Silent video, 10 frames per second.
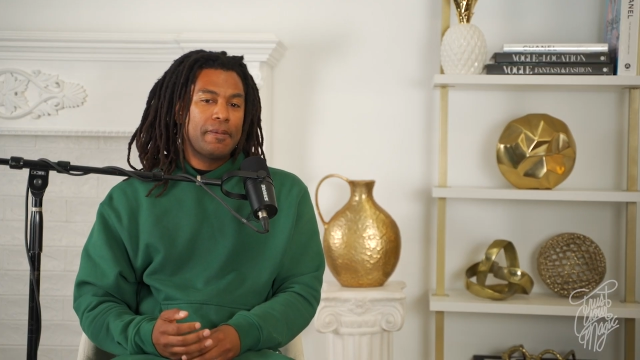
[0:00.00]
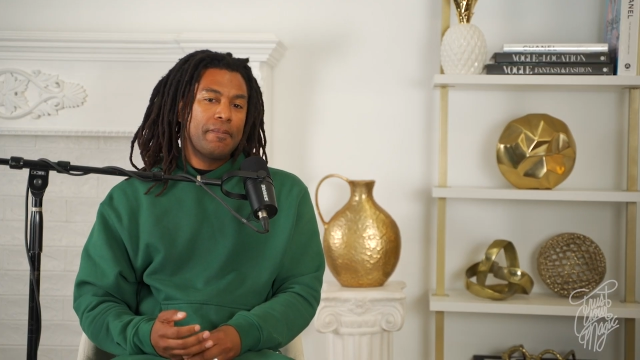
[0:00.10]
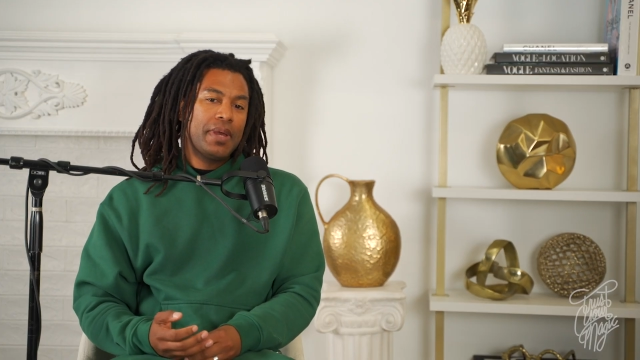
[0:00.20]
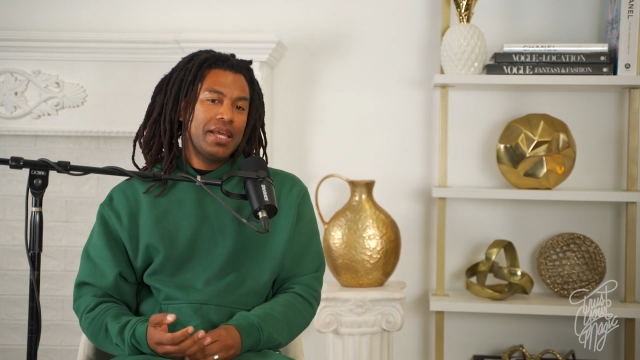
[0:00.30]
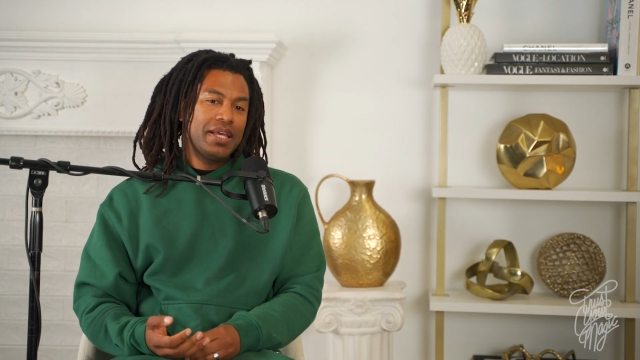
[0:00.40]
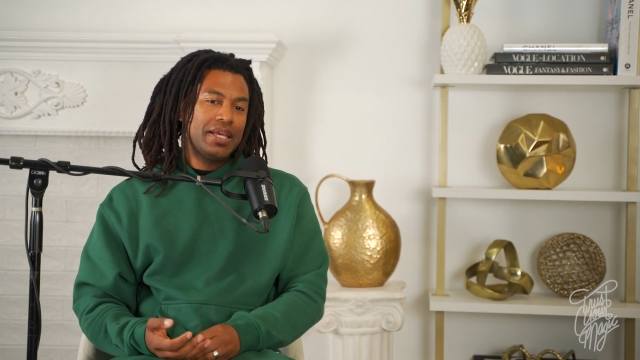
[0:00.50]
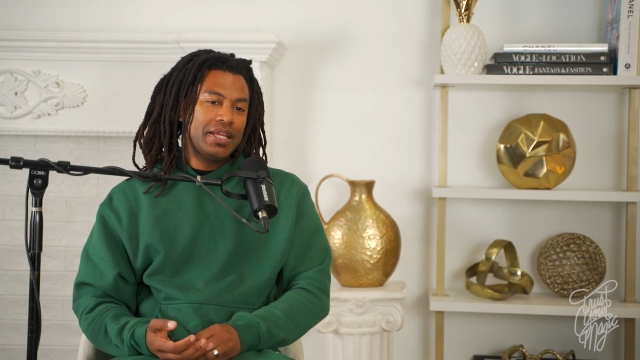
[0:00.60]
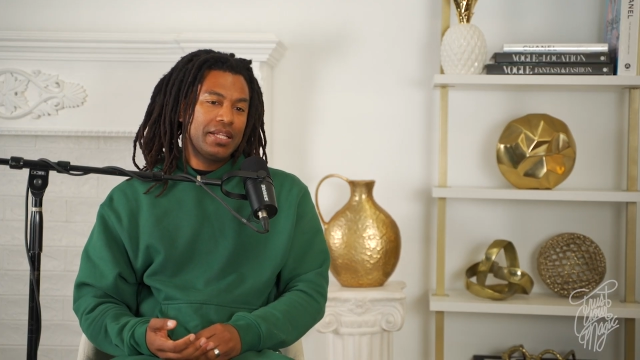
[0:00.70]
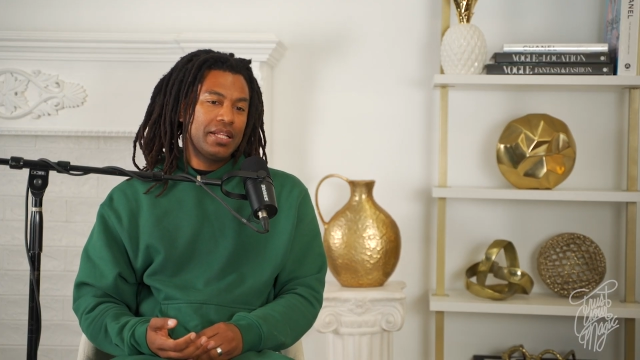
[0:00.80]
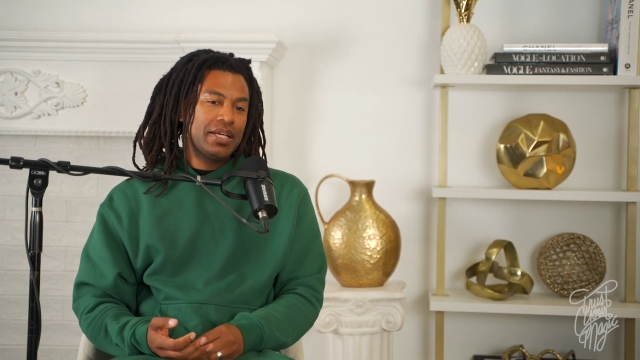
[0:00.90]

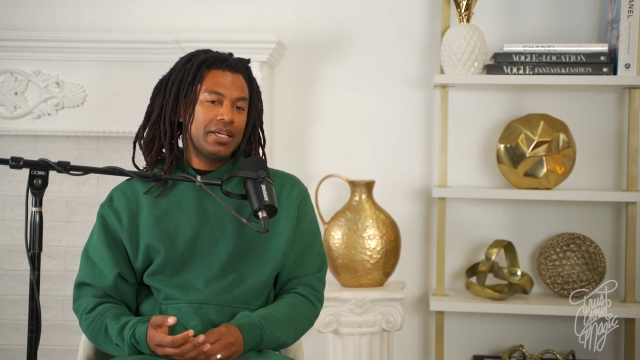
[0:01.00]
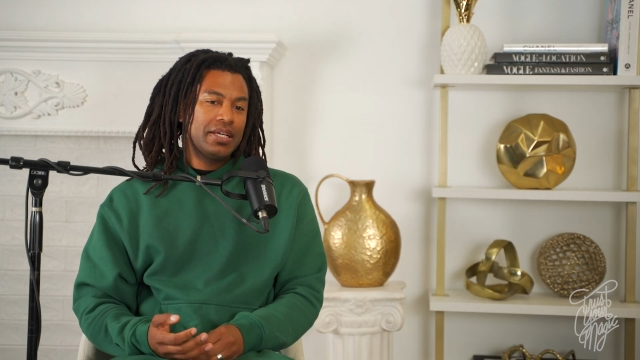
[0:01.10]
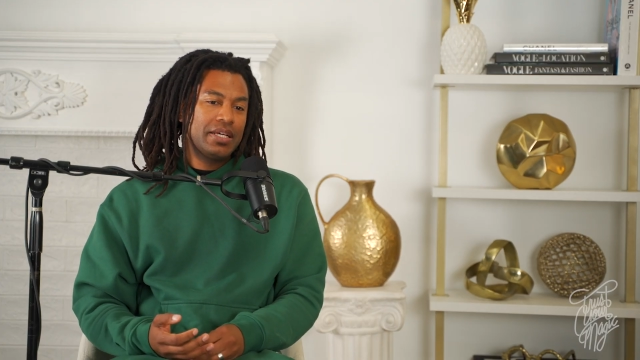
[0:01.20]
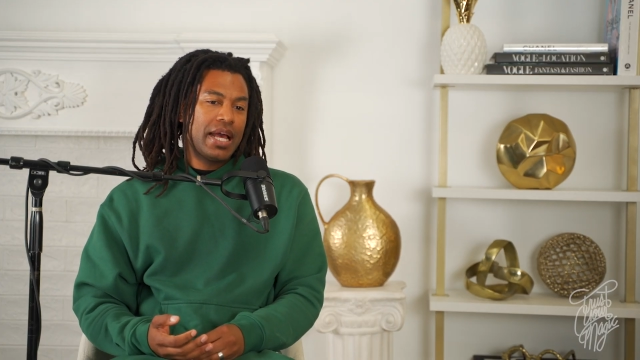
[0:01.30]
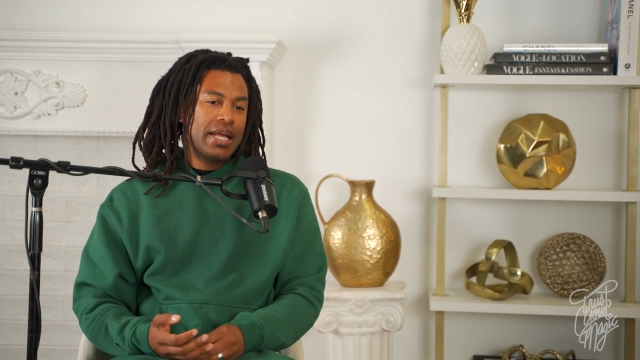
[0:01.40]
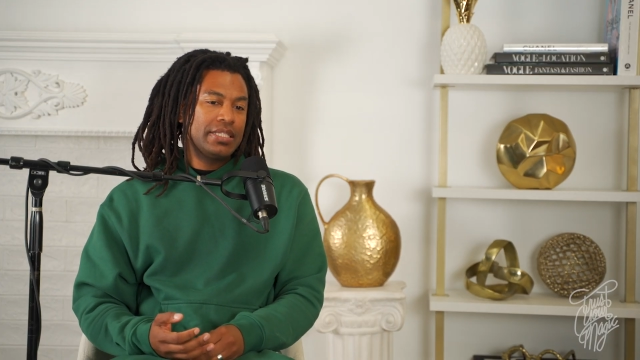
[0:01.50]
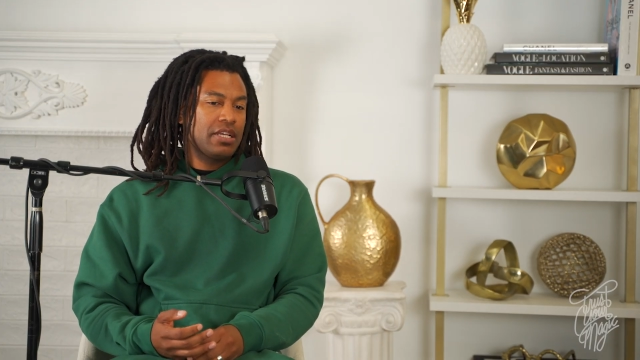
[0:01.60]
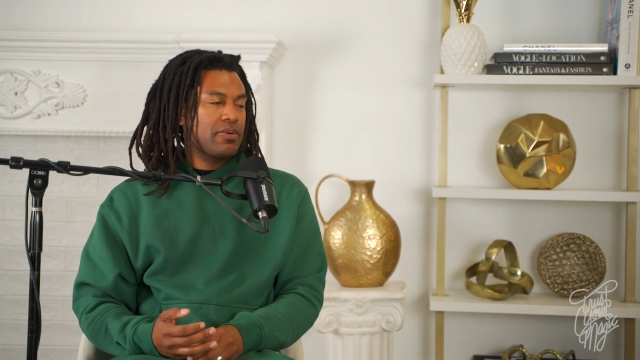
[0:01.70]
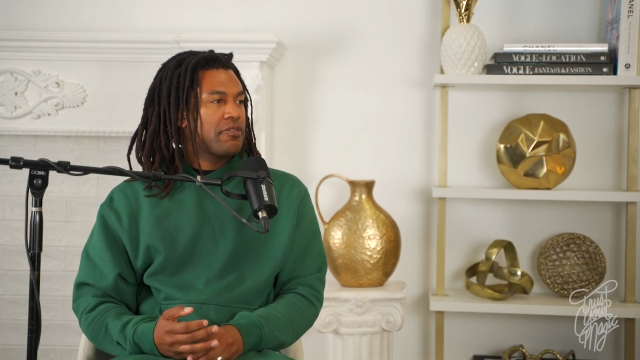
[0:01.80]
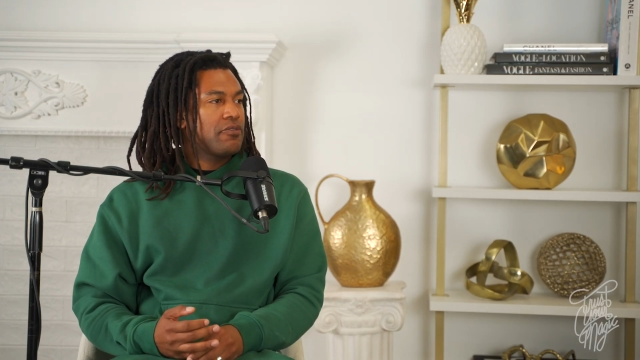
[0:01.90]
Man, I'd say
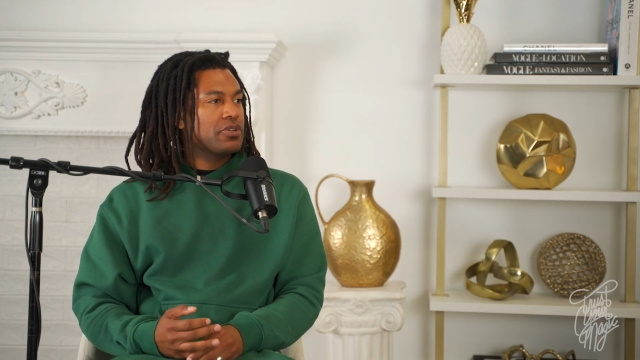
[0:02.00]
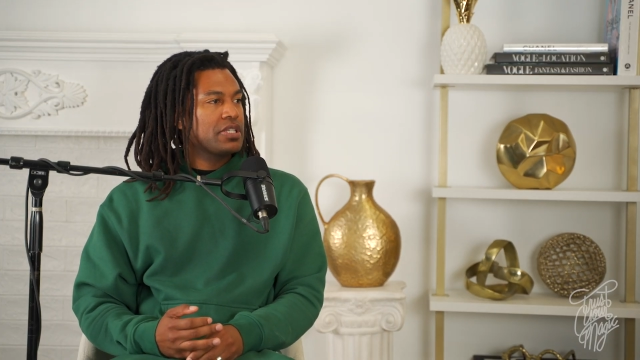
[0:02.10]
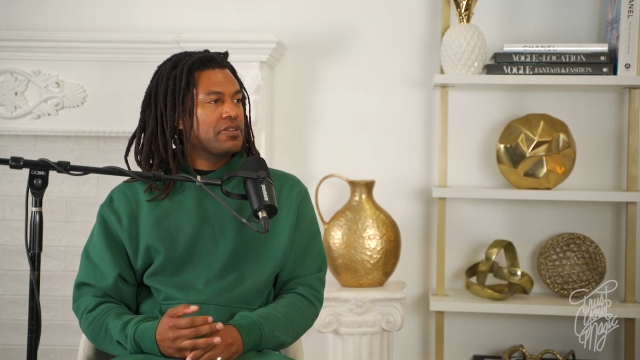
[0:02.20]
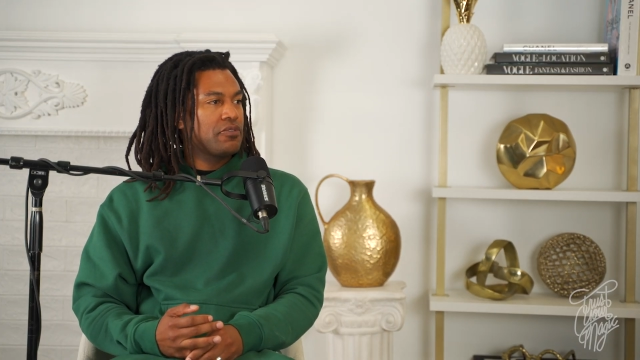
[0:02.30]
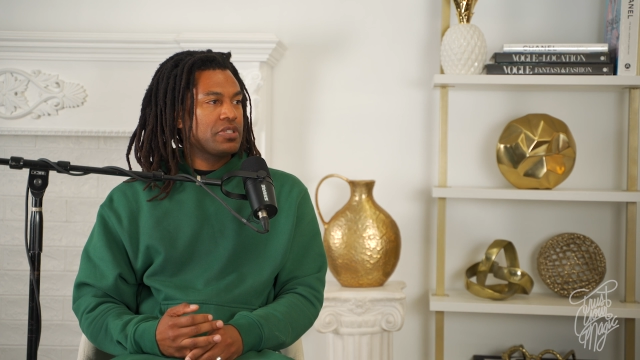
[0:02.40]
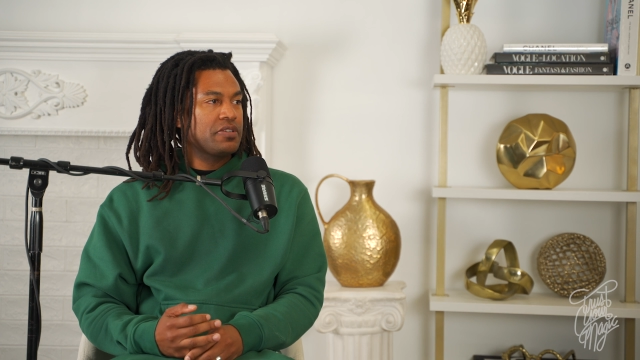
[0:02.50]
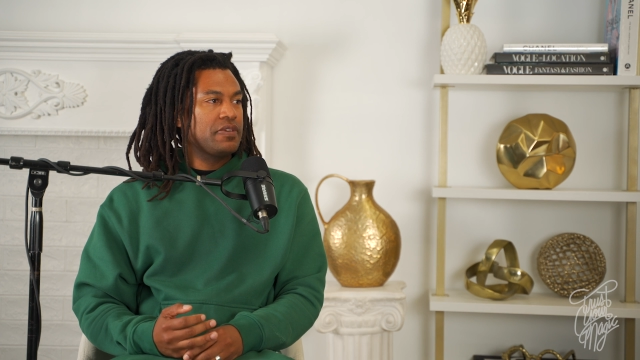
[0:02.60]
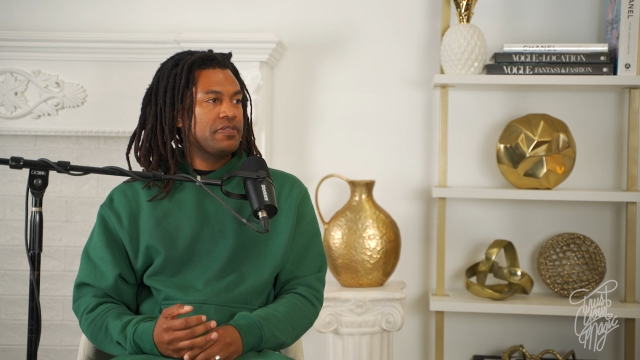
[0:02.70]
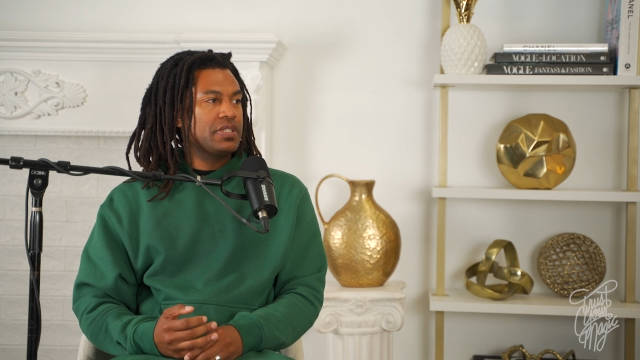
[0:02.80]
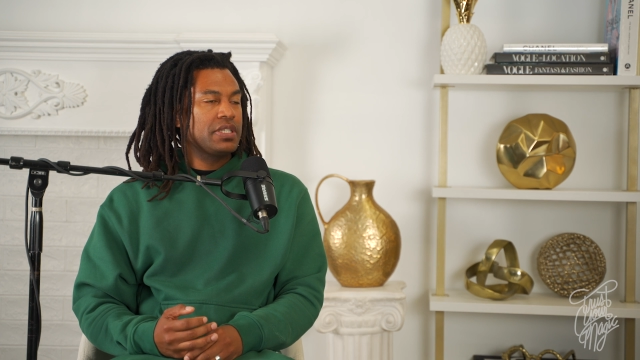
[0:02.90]
around 14,
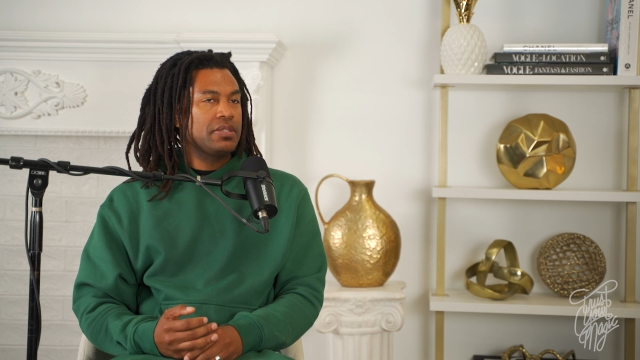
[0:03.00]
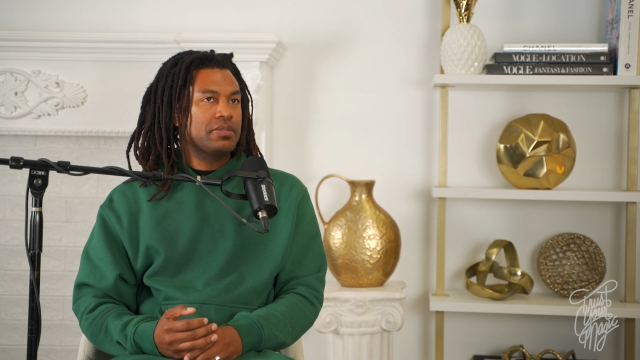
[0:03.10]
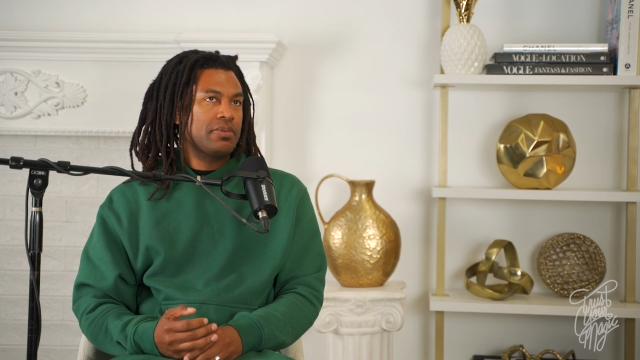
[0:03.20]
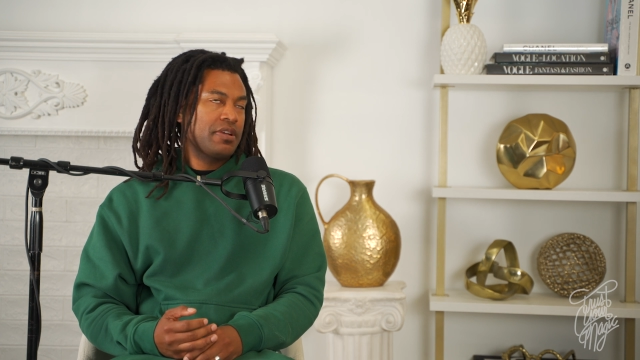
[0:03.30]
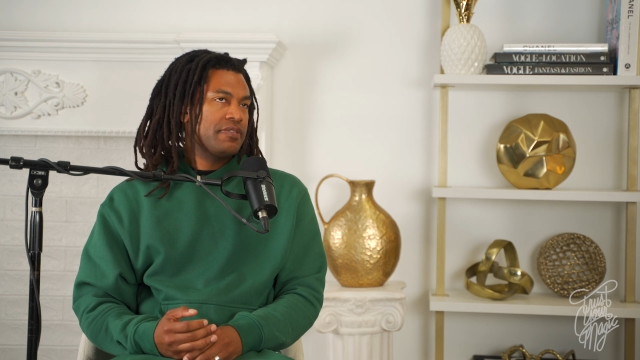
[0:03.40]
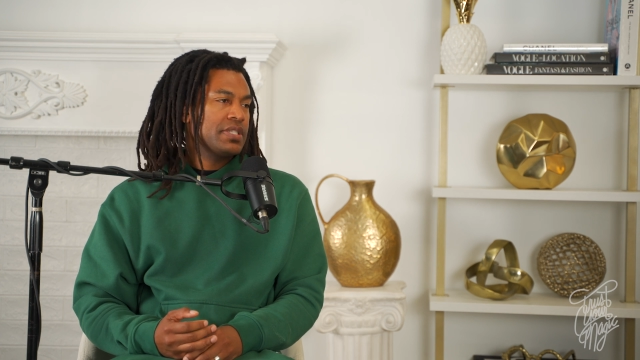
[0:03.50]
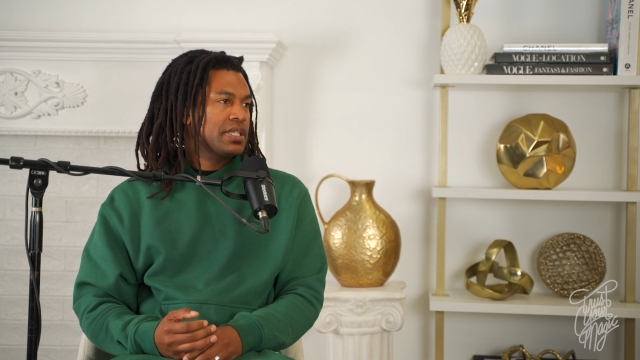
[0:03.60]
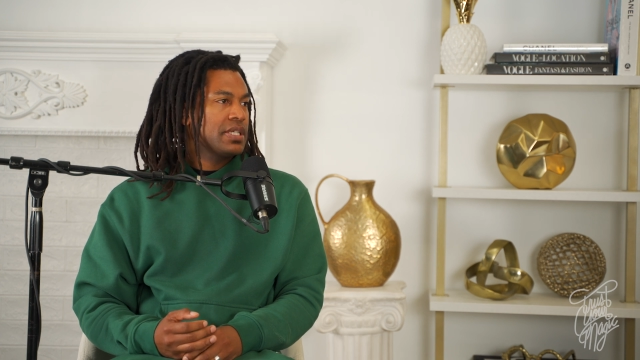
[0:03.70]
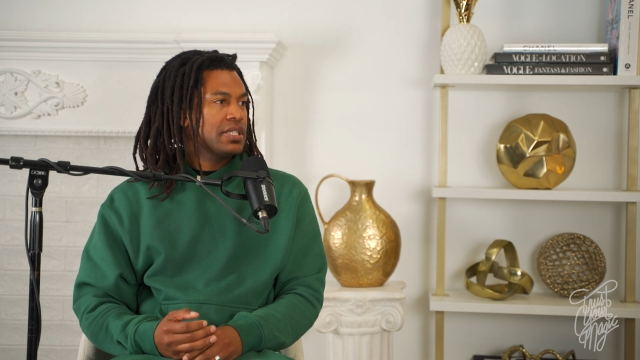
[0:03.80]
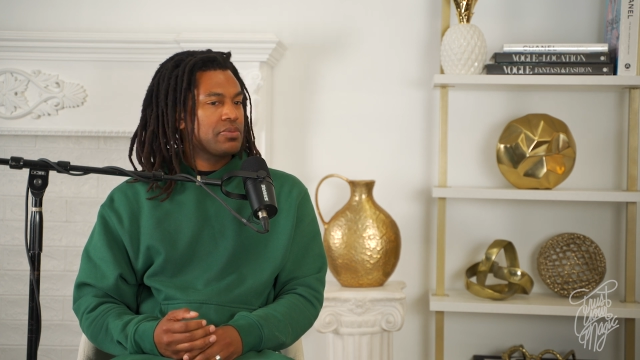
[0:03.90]
15, probably
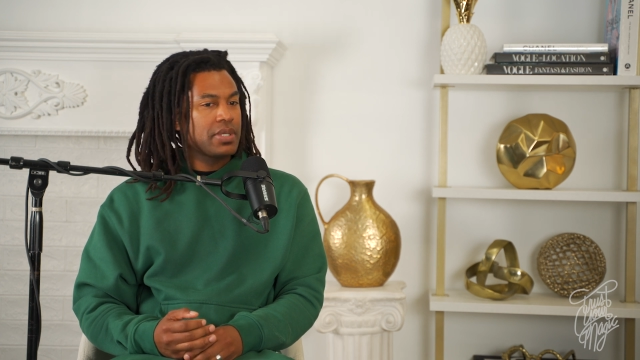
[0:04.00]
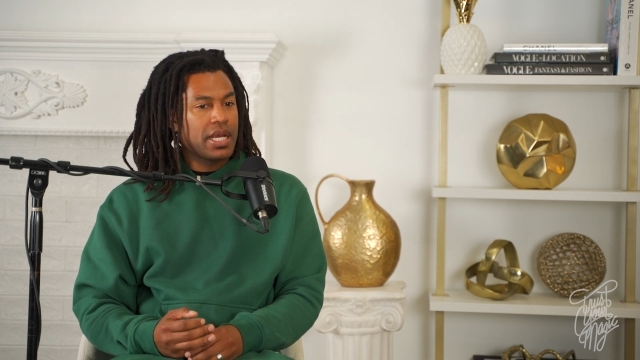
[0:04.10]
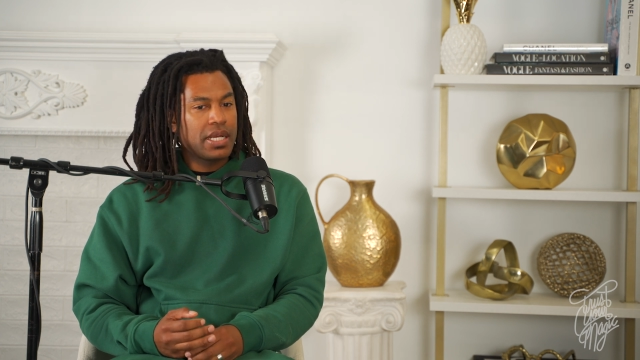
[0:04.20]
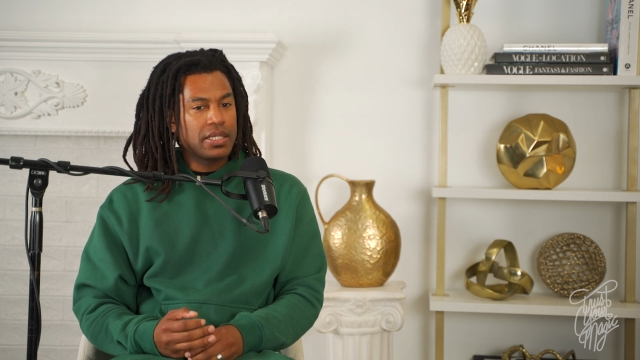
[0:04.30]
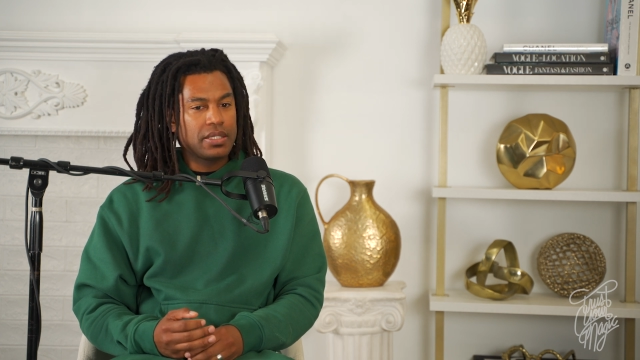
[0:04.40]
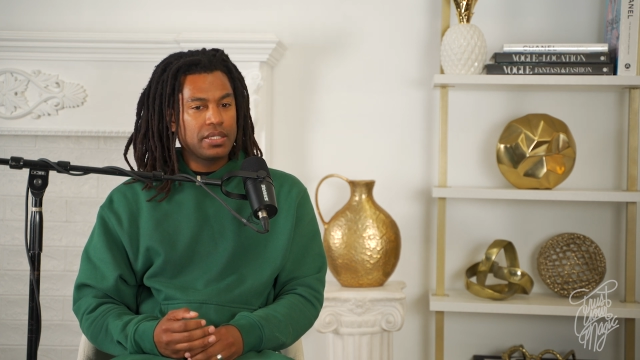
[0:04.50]
15 is when I